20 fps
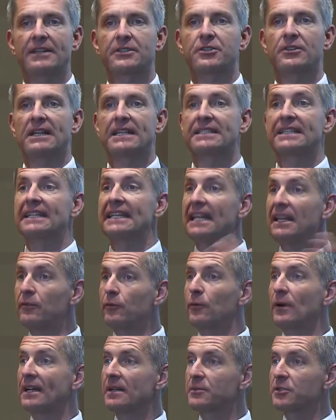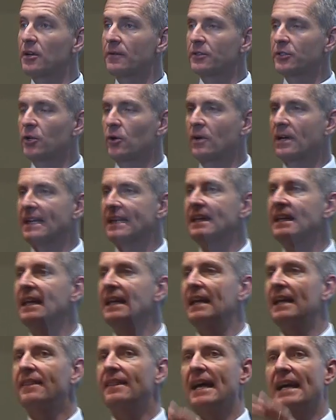and so that's an infrared observatory
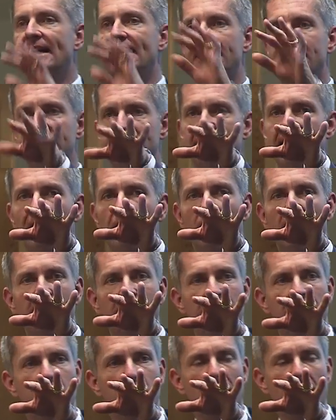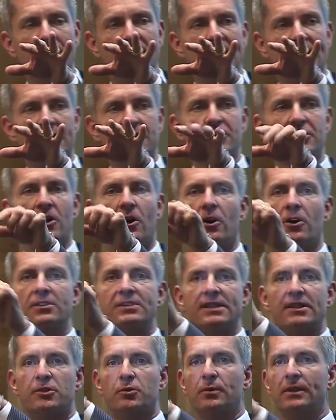that can stare uninterrupted at
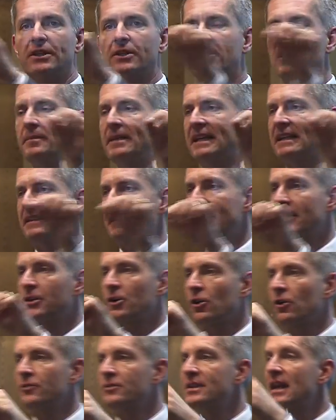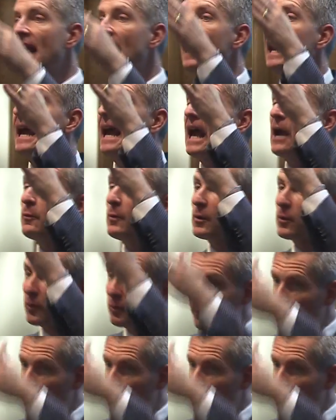stars, and it's really good at making light curves. And we were